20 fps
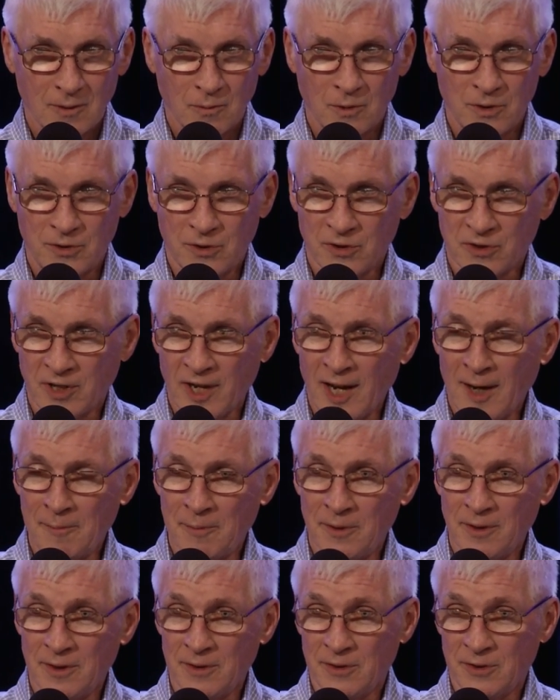What just
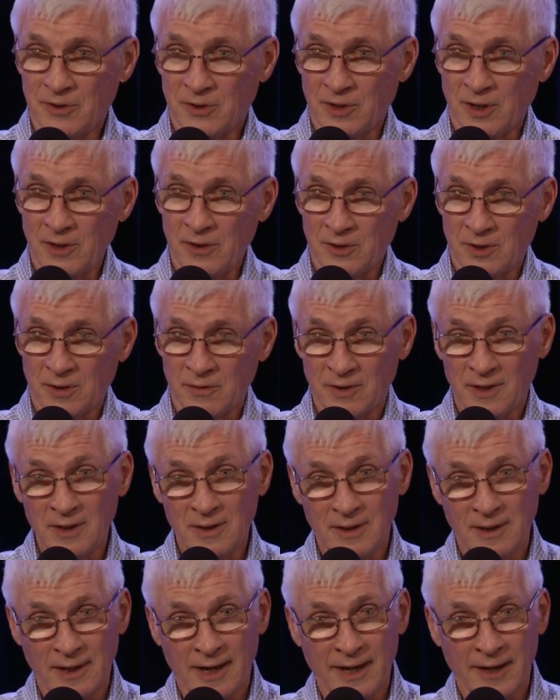happened in the states of
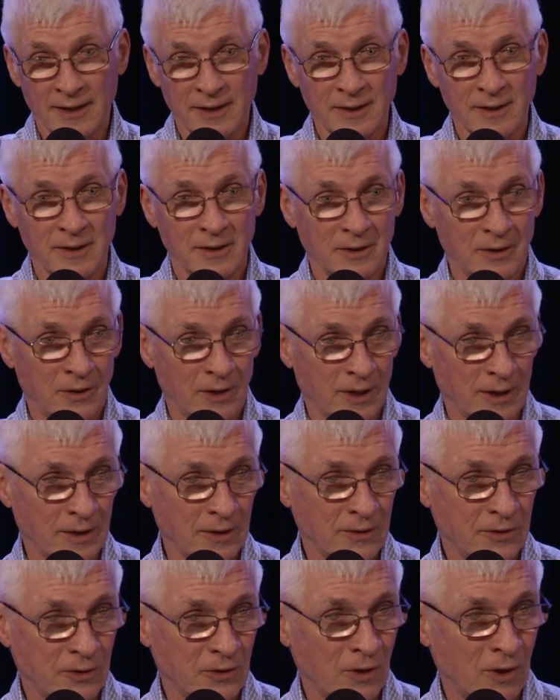Indiana and
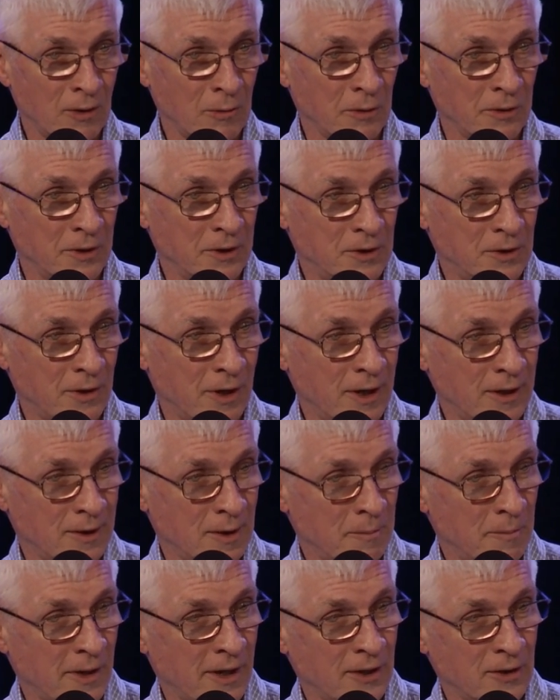Arkansas, where they tried
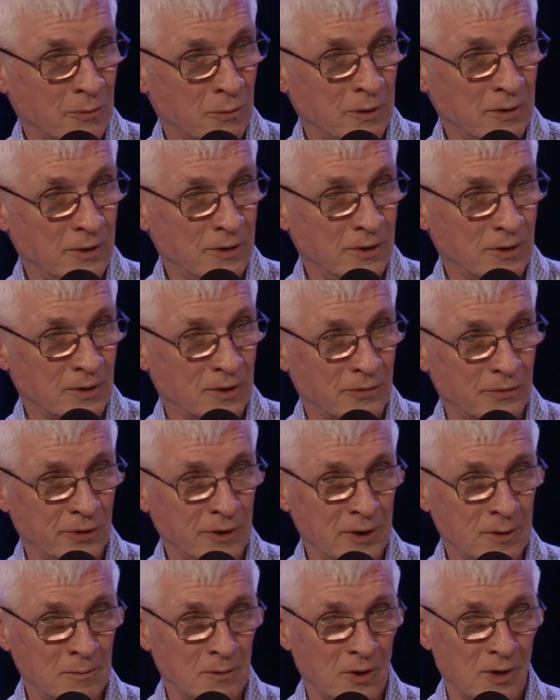to pass religious
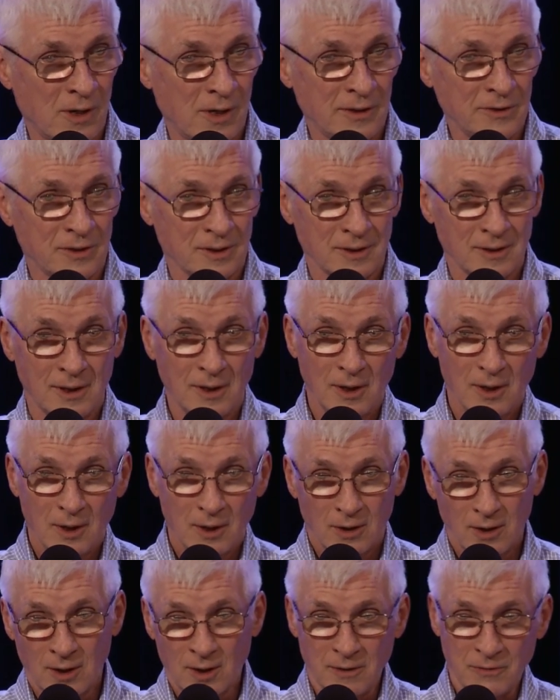freedom laws, and
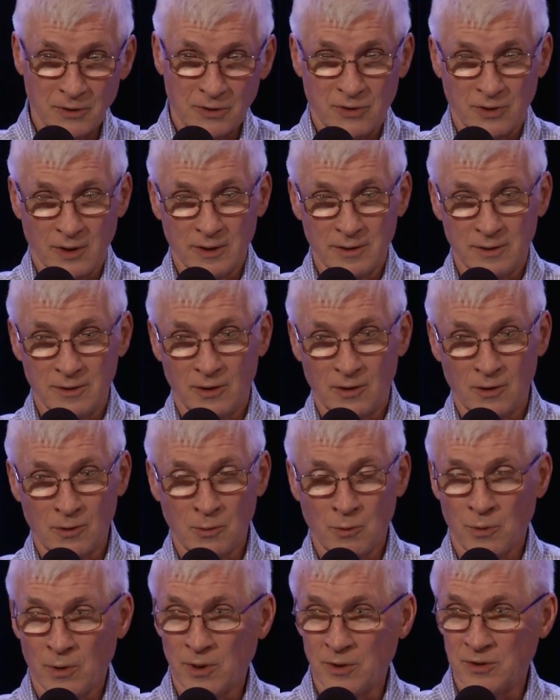all of a sudden the whole
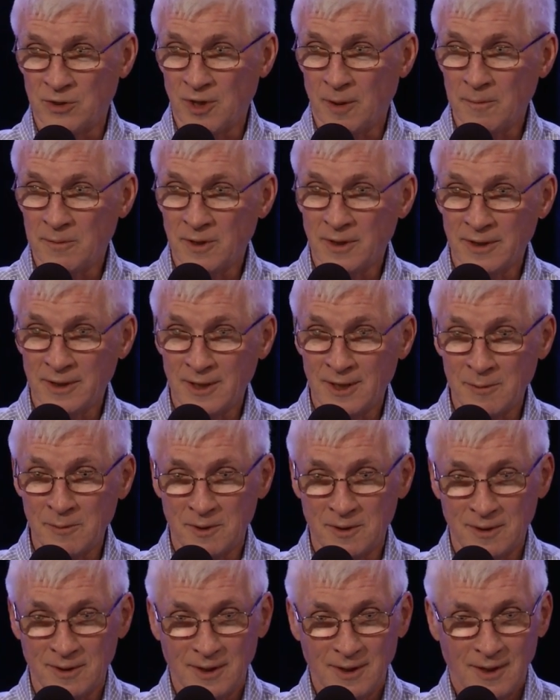world jumped on them,
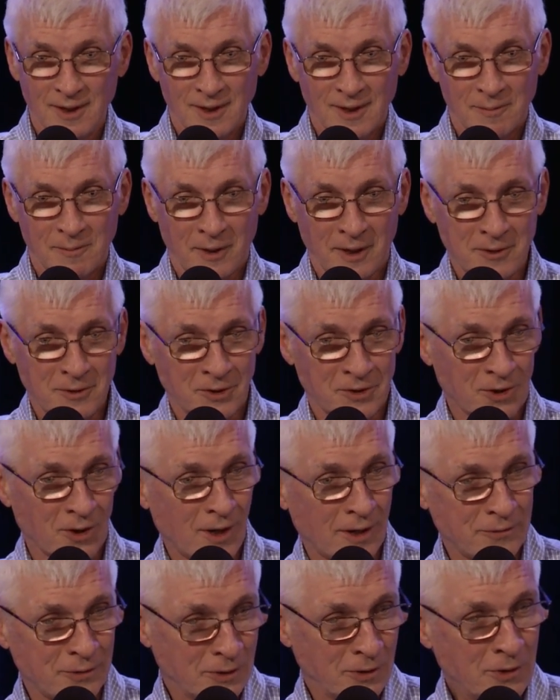and
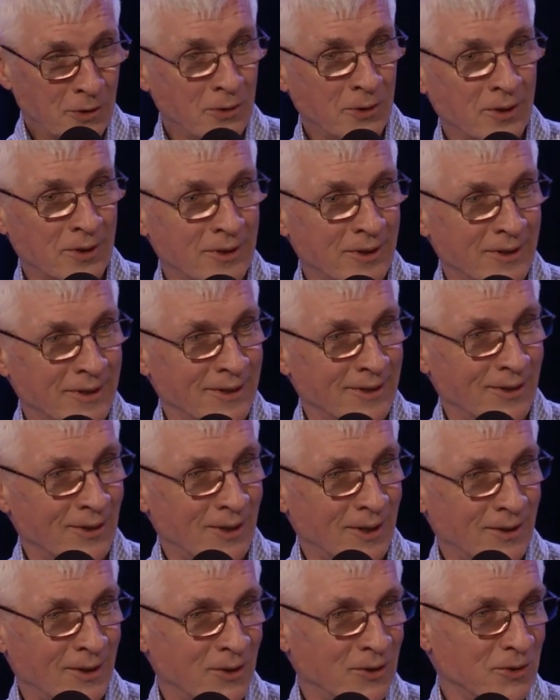Microsoft and Google and
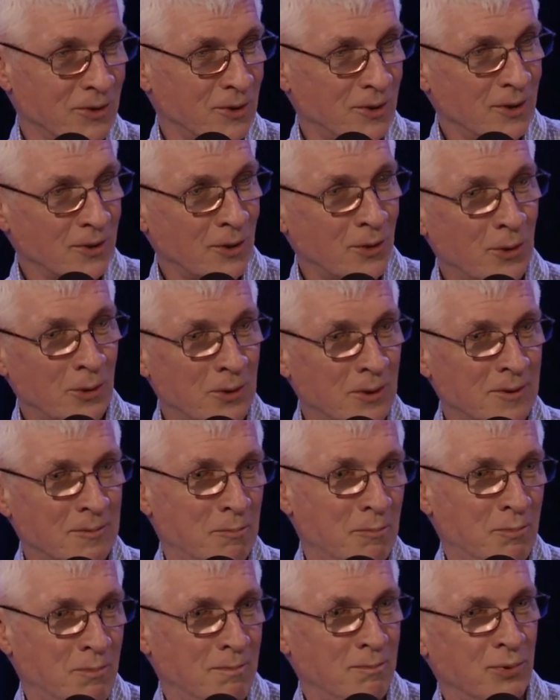all those cool
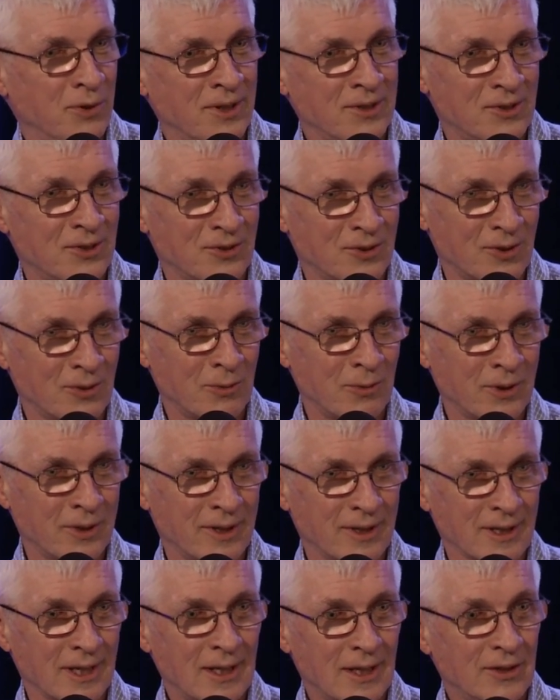places to
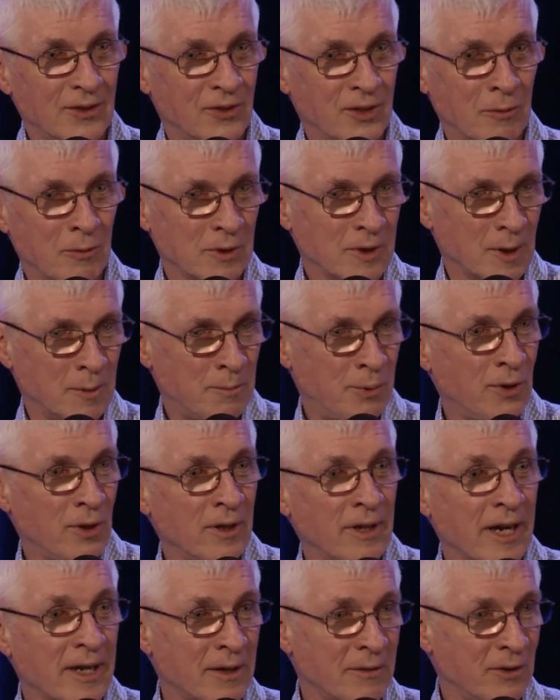work said, We're going to pull
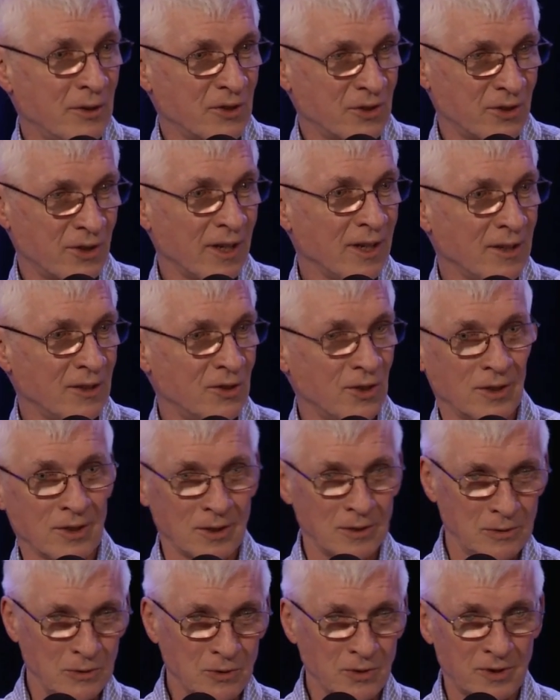out of your states, you're
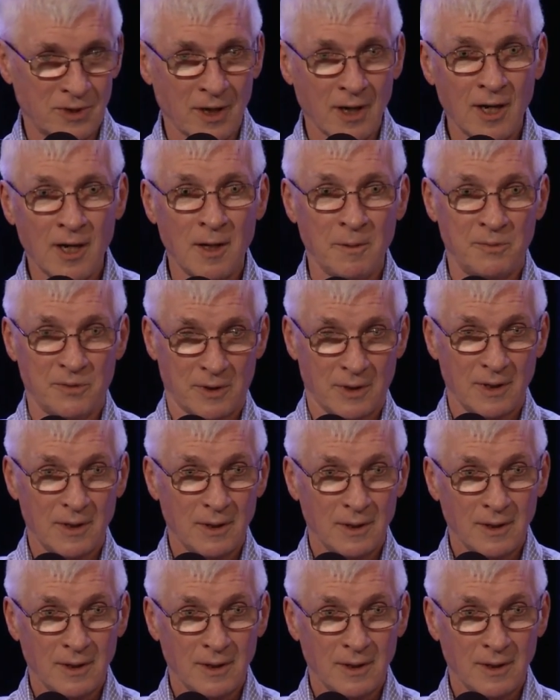going to lose jobs